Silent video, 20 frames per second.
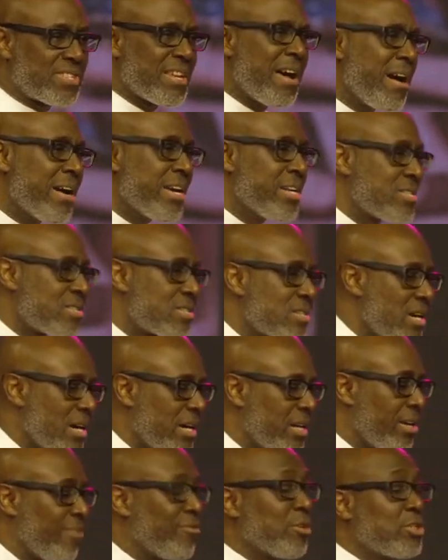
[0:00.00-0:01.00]
sites,
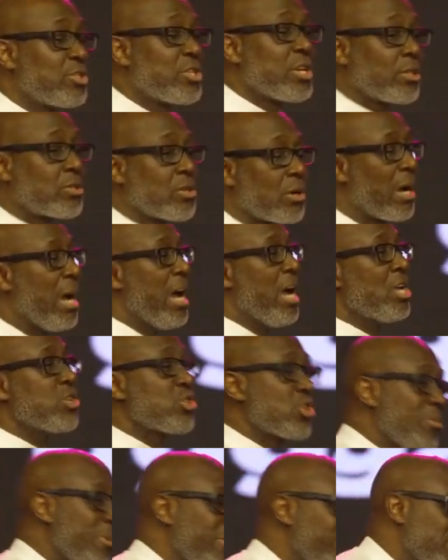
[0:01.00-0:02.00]
uh, even TikTok,
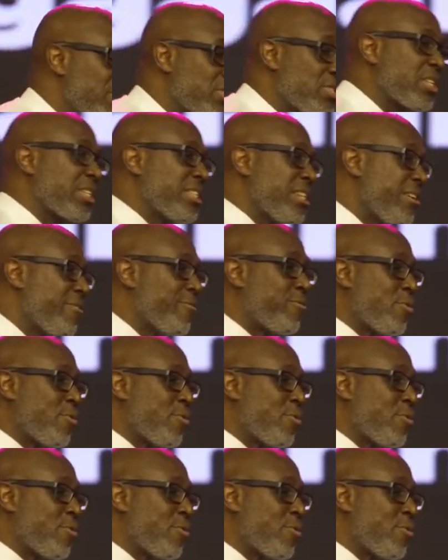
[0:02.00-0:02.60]
some of these things, the